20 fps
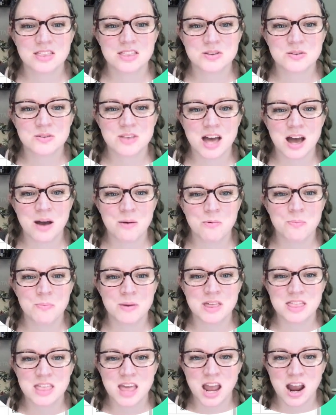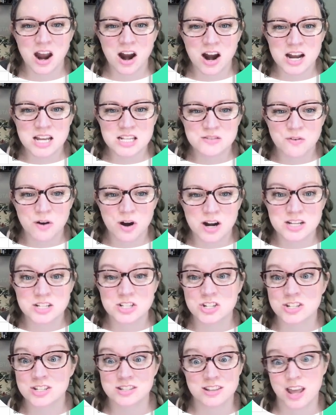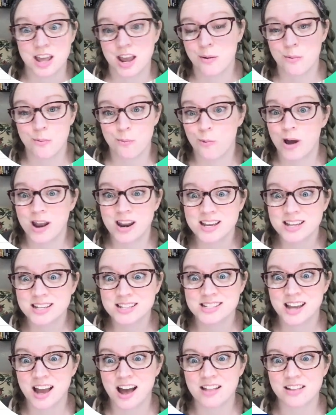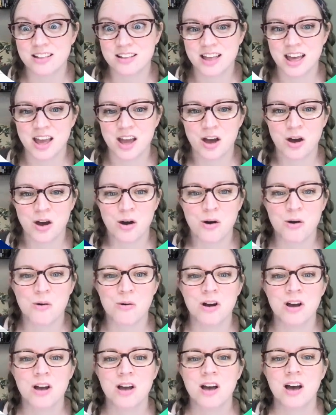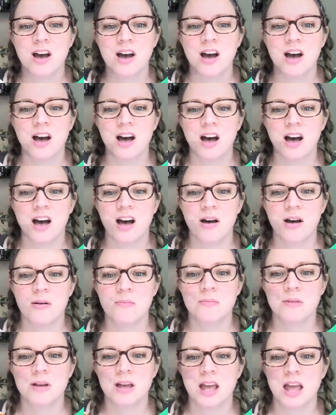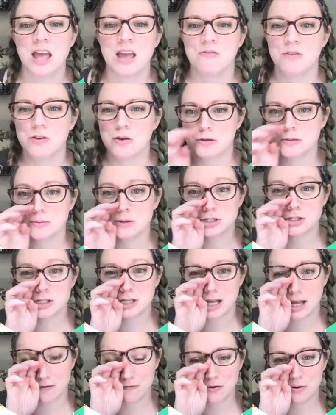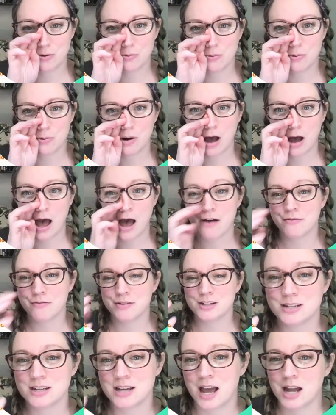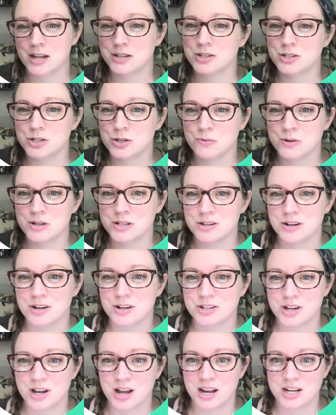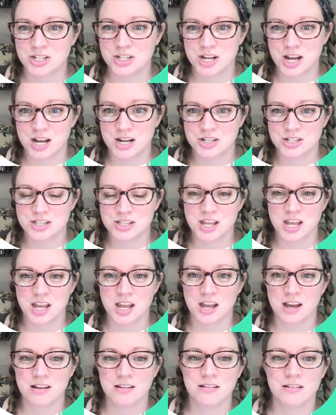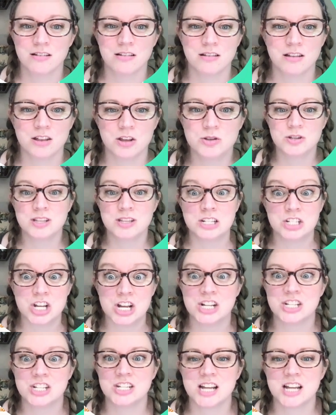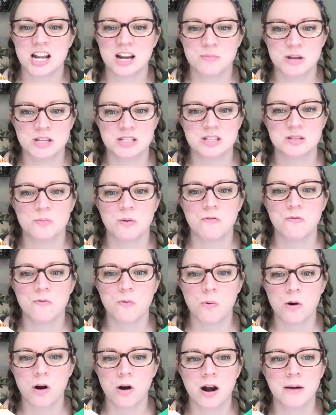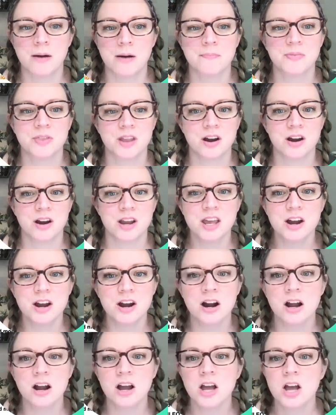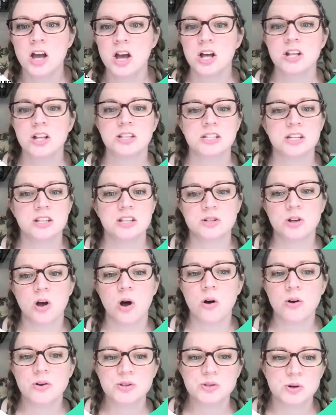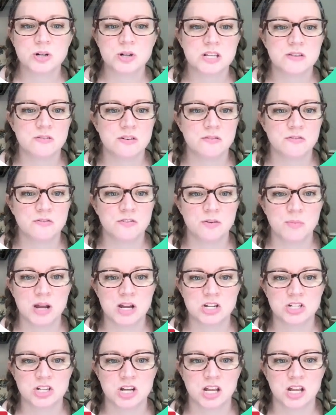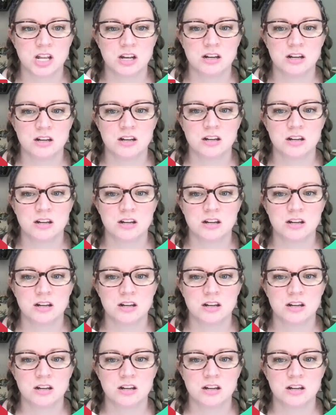that will be there as far as just what is Galileo. Especially if you haven't had to do research at a GHC using the GHC databases before, they're here. See, there's all sorts of information